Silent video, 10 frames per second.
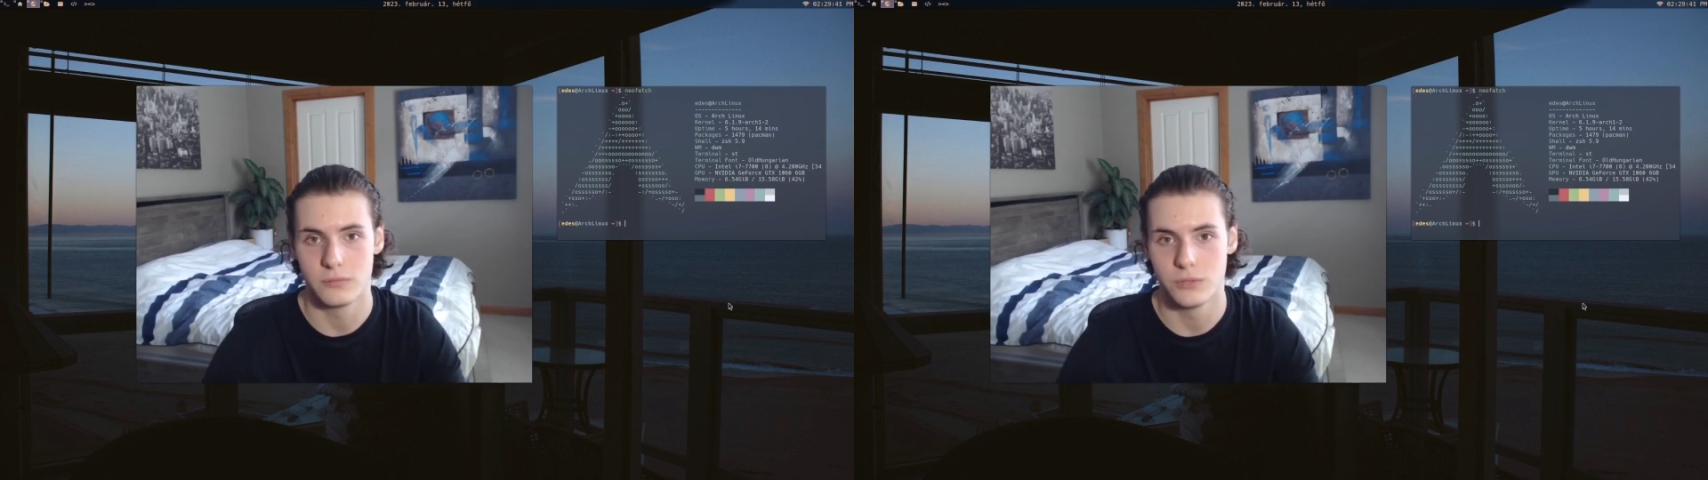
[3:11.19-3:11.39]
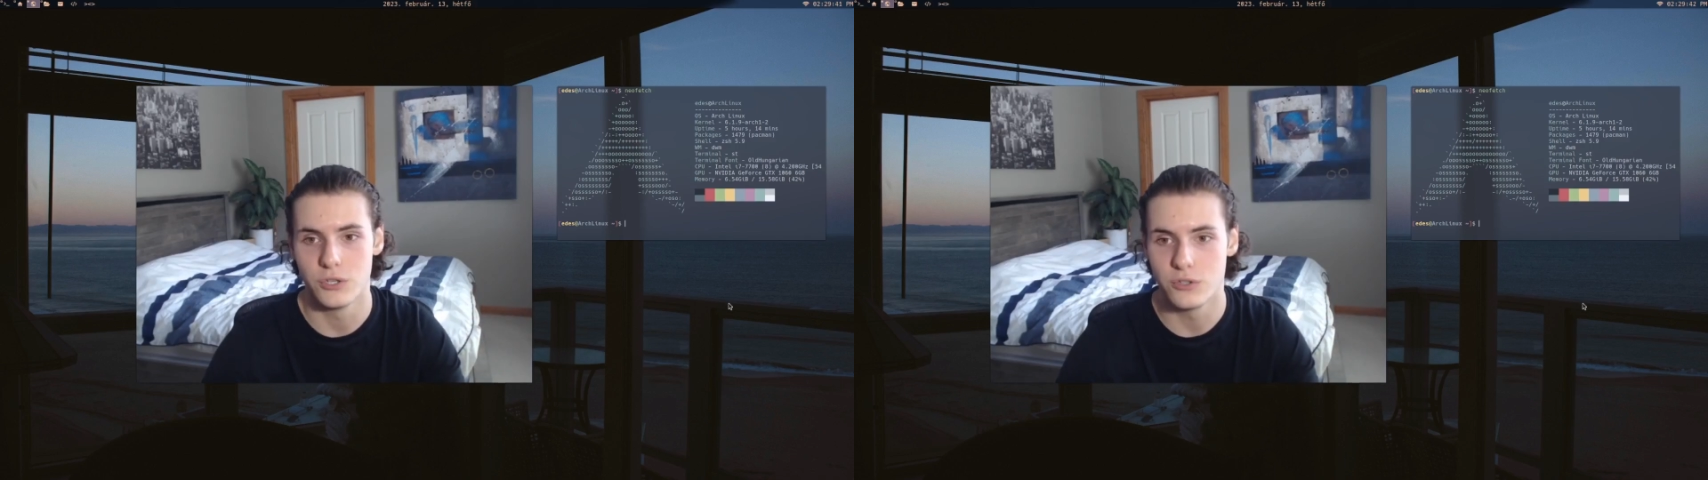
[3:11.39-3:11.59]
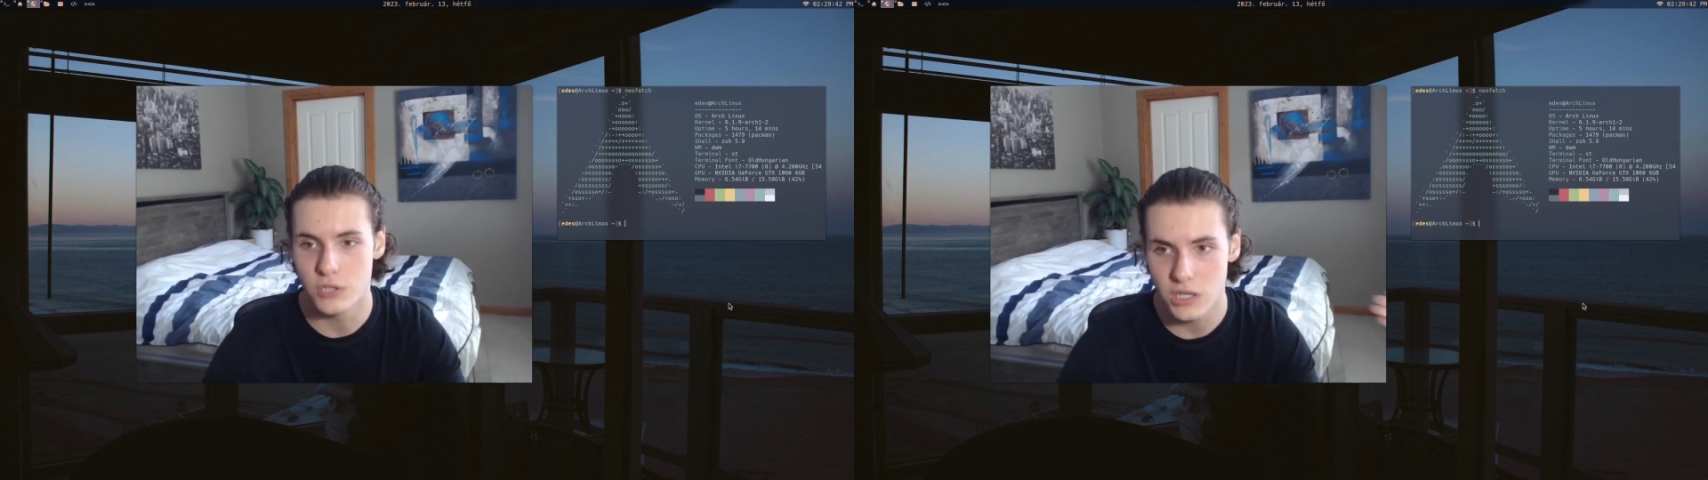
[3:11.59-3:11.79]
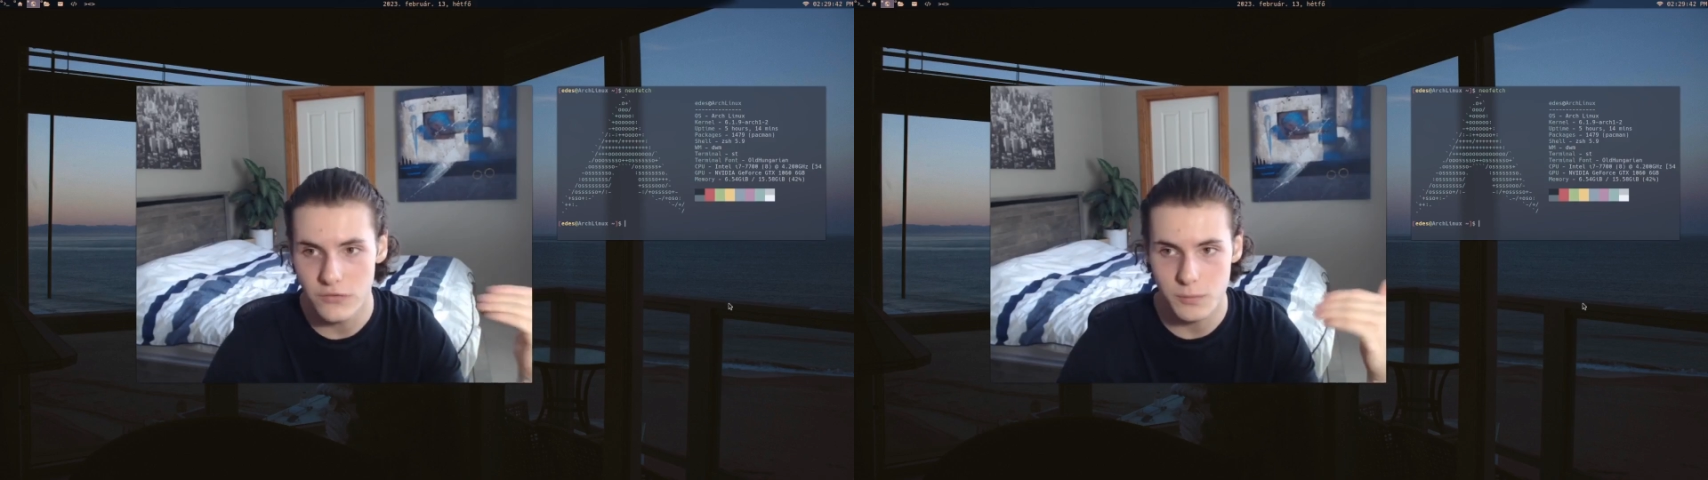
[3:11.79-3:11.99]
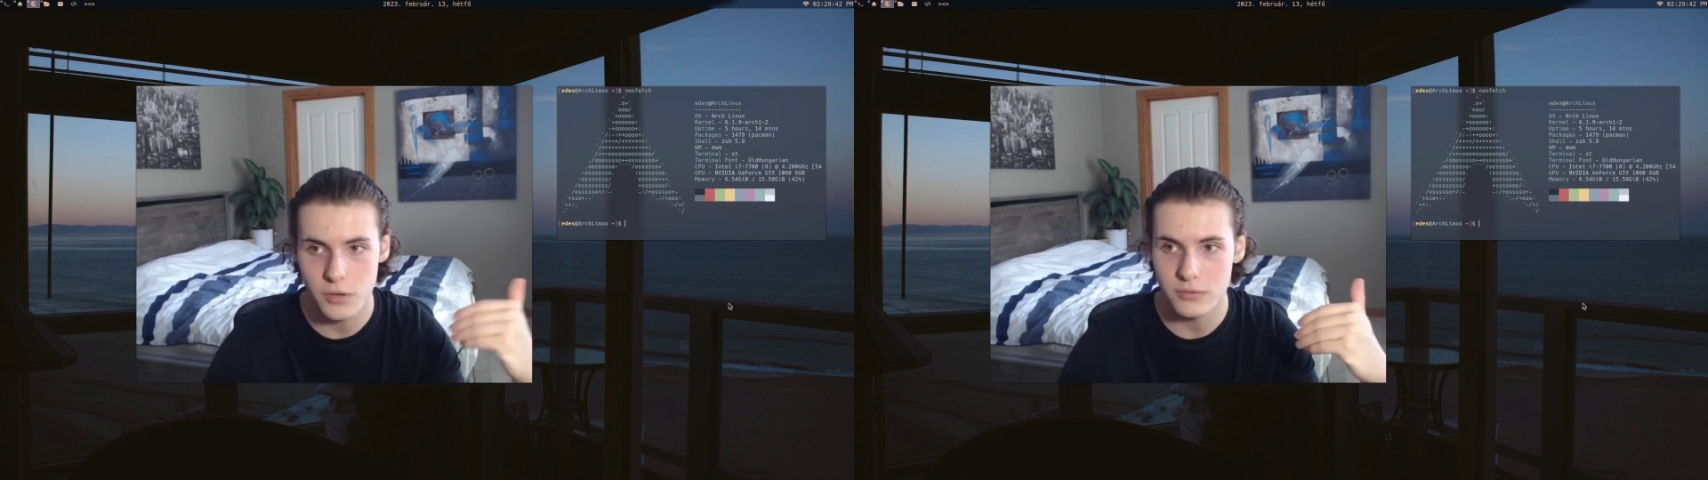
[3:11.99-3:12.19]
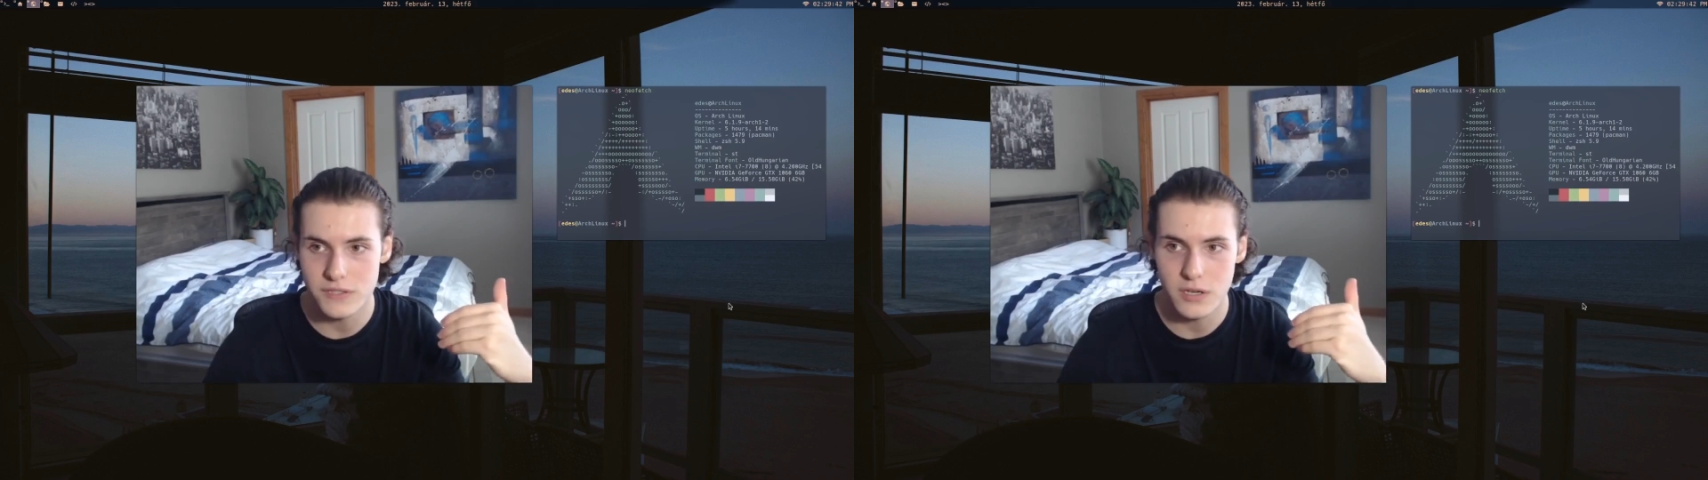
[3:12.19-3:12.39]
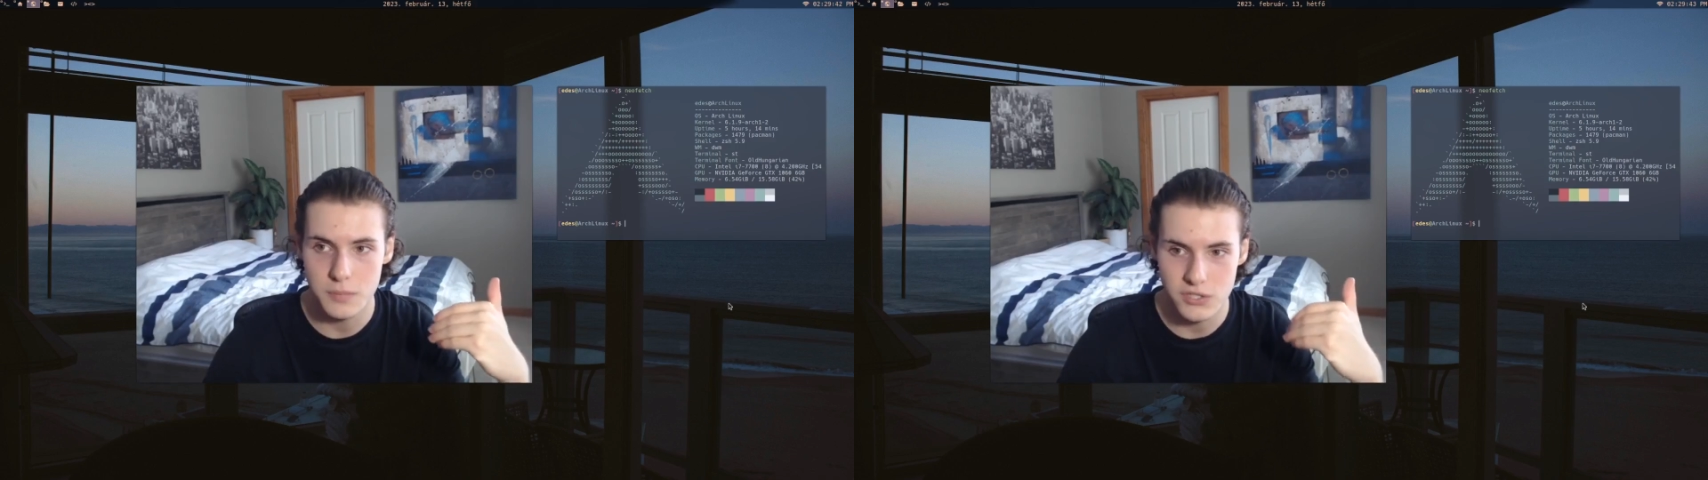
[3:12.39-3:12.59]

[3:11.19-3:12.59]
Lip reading: You know, you could even probably set up